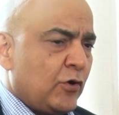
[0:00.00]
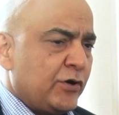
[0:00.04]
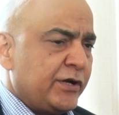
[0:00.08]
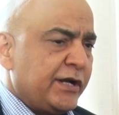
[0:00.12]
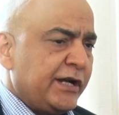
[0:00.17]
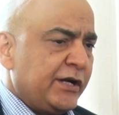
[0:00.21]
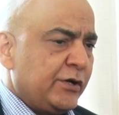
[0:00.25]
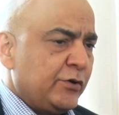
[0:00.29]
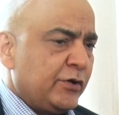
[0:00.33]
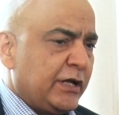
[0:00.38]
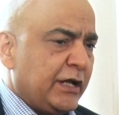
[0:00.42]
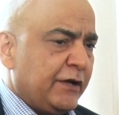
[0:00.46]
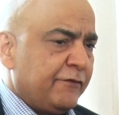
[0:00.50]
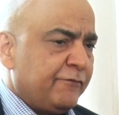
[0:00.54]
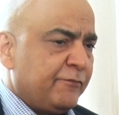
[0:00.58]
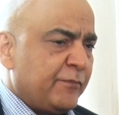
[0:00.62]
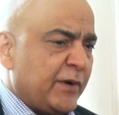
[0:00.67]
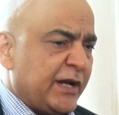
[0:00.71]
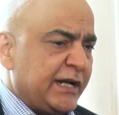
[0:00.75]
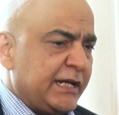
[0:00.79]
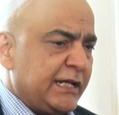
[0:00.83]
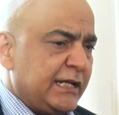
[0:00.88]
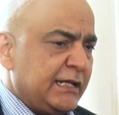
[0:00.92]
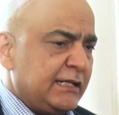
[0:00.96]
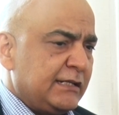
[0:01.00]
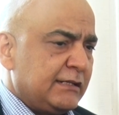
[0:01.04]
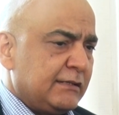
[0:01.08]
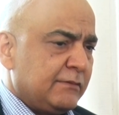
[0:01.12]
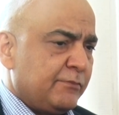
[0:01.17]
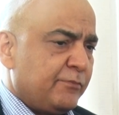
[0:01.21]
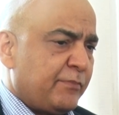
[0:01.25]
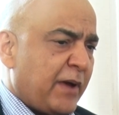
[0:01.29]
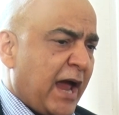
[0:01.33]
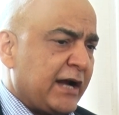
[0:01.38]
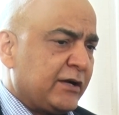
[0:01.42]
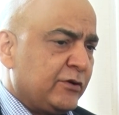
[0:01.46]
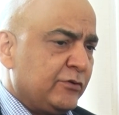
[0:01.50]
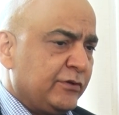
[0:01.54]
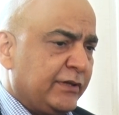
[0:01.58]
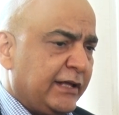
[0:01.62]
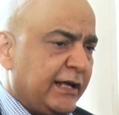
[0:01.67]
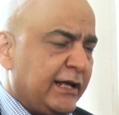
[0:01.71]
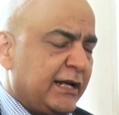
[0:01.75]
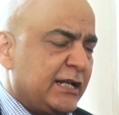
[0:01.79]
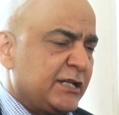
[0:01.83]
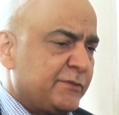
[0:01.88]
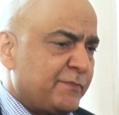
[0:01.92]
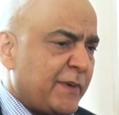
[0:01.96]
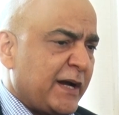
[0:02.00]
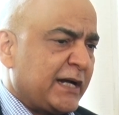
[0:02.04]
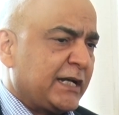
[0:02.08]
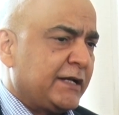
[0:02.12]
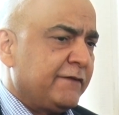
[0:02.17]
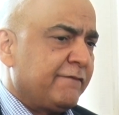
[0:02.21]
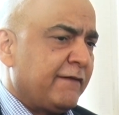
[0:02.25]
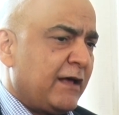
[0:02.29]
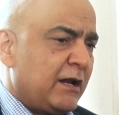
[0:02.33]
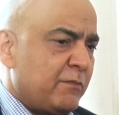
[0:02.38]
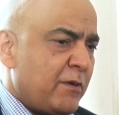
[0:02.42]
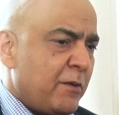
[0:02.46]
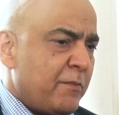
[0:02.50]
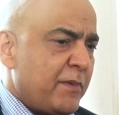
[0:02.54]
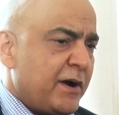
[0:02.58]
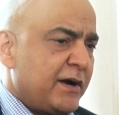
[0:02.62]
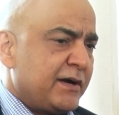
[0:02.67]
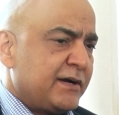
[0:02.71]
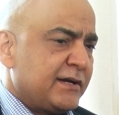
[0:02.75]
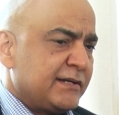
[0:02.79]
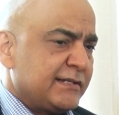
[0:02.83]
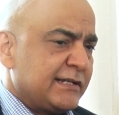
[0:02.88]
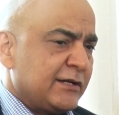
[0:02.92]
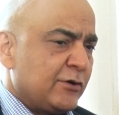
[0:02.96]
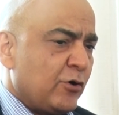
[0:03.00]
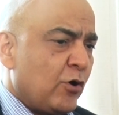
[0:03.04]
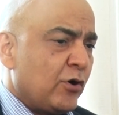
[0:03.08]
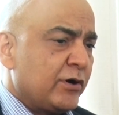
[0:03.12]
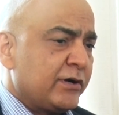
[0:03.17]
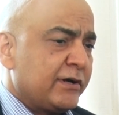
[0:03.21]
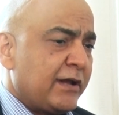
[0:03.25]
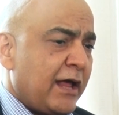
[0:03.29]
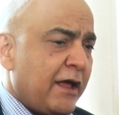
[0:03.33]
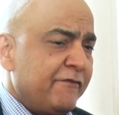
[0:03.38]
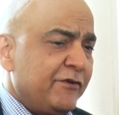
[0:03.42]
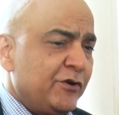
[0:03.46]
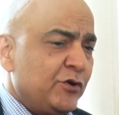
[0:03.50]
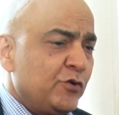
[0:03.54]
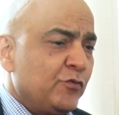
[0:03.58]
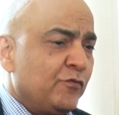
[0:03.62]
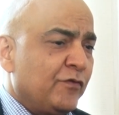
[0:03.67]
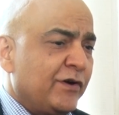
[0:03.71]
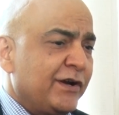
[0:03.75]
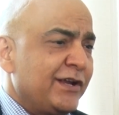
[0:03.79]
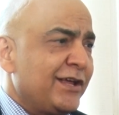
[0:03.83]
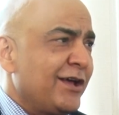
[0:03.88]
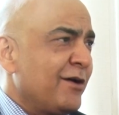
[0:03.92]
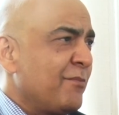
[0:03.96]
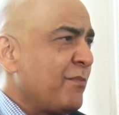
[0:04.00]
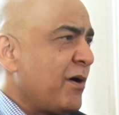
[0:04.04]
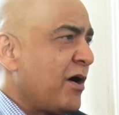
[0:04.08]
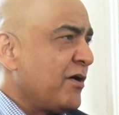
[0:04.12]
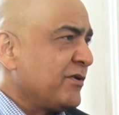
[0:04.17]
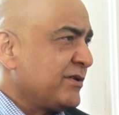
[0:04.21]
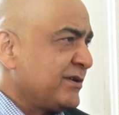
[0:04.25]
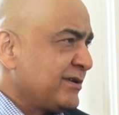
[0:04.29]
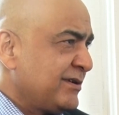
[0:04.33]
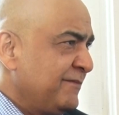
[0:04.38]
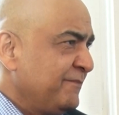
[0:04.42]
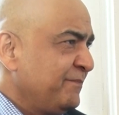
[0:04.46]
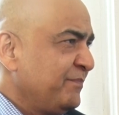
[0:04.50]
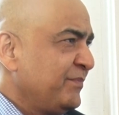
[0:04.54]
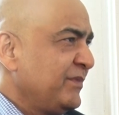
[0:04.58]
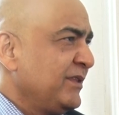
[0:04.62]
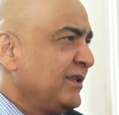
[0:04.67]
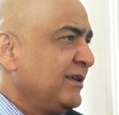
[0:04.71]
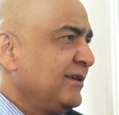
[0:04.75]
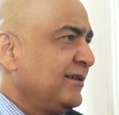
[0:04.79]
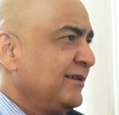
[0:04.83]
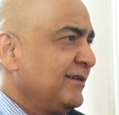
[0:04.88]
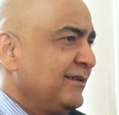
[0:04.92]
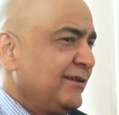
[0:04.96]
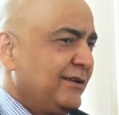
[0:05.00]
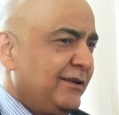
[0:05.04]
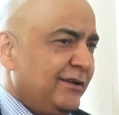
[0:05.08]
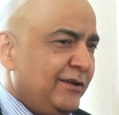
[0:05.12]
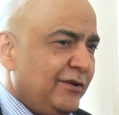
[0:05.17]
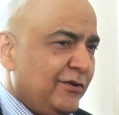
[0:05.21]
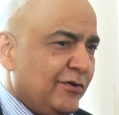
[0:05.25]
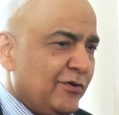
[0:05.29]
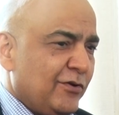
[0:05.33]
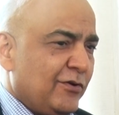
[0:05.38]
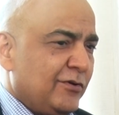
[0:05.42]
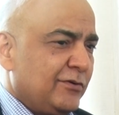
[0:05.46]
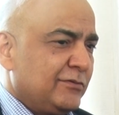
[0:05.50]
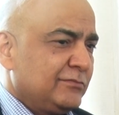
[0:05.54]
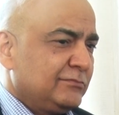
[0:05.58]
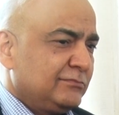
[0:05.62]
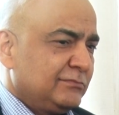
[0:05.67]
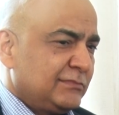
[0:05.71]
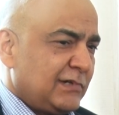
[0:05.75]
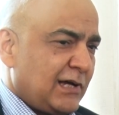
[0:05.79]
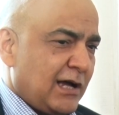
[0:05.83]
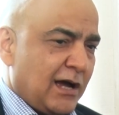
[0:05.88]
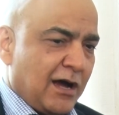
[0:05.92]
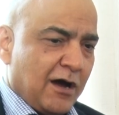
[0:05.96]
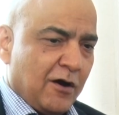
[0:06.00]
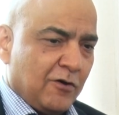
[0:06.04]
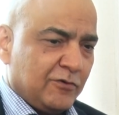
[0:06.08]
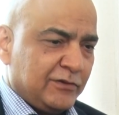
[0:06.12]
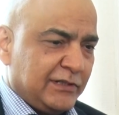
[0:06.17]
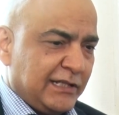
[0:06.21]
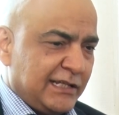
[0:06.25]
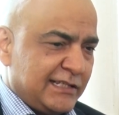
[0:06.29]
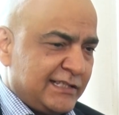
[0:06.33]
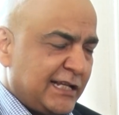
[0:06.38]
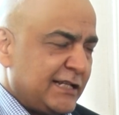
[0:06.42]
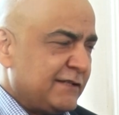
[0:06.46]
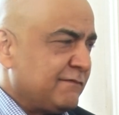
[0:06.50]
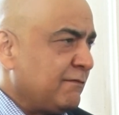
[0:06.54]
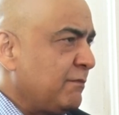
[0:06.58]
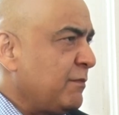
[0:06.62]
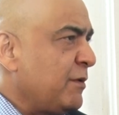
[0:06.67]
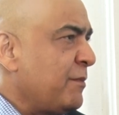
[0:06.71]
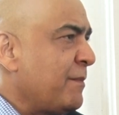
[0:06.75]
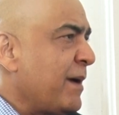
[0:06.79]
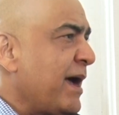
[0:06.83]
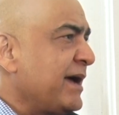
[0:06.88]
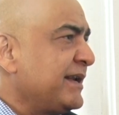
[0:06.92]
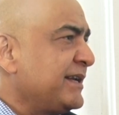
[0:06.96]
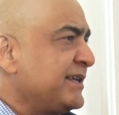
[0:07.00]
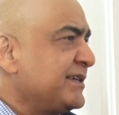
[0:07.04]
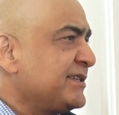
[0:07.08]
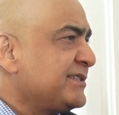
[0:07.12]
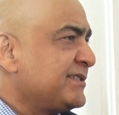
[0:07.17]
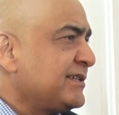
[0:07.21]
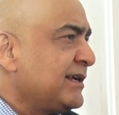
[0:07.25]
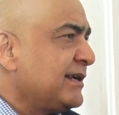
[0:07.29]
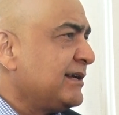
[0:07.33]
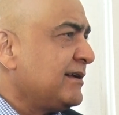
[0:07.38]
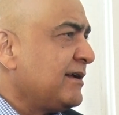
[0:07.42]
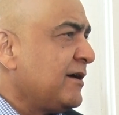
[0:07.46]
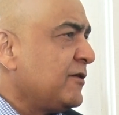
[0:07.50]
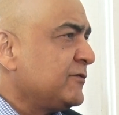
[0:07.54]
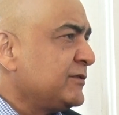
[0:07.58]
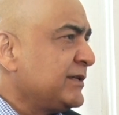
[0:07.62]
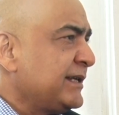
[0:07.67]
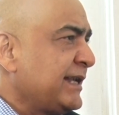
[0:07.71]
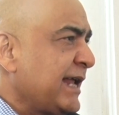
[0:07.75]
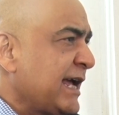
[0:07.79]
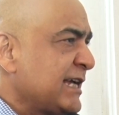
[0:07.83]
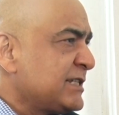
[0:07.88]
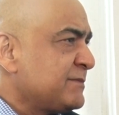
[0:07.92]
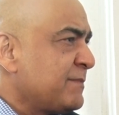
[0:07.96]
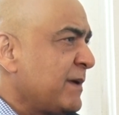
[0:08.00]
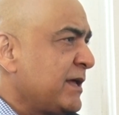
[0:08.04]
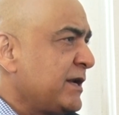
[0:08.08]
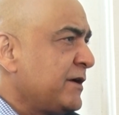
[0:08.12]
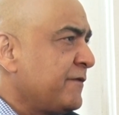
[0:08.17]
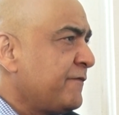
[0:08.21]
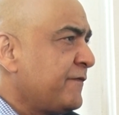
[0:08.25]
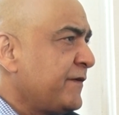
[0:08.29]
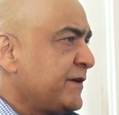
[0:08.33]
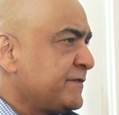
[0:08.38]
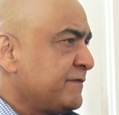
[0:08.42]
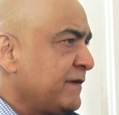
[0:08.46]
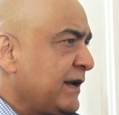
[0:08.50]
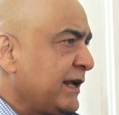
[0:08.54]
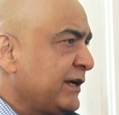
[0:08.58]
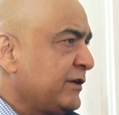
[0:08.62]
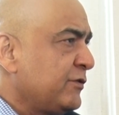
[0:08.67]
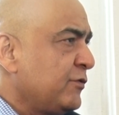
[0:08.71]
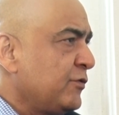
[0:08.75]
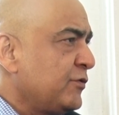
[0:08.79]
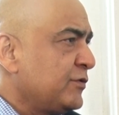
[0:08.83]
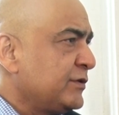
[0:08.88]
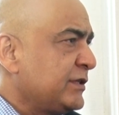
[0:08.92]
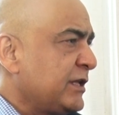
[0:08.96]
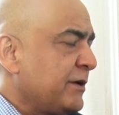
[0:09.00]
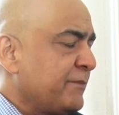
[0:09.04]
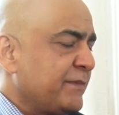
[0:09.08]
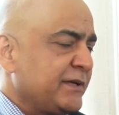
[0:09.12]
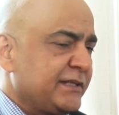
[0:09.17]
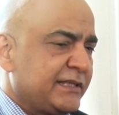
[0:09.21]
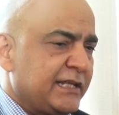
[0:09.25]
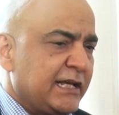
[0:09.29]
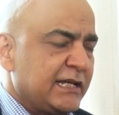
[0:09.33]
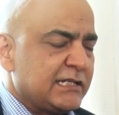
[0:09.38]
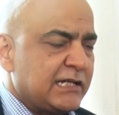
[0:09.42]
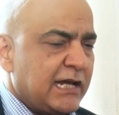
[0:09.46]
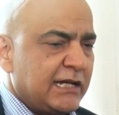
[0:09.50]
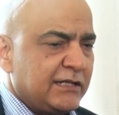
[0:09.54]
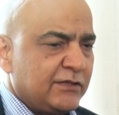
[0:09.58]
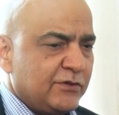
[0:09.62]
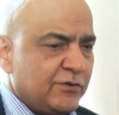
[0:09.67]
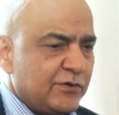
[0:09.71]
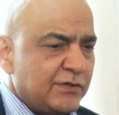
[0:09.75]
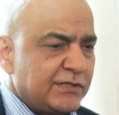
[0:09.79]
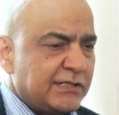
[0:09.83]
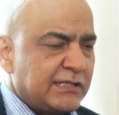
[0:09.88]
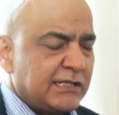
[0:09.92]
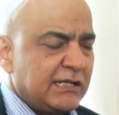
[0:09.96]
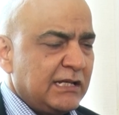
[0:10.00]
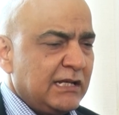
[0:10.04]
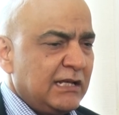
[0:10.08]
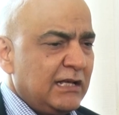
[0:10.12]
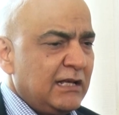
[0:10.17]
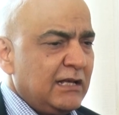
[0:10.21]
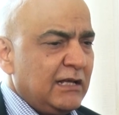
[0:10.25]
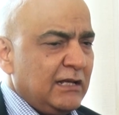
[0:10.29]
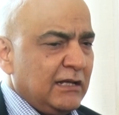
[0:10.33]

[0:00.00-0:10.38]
wanting to give money back to their respective alma maters and not having to worry about, you know, how these things will be managed and how the tax benefits will accrue to them and things like those.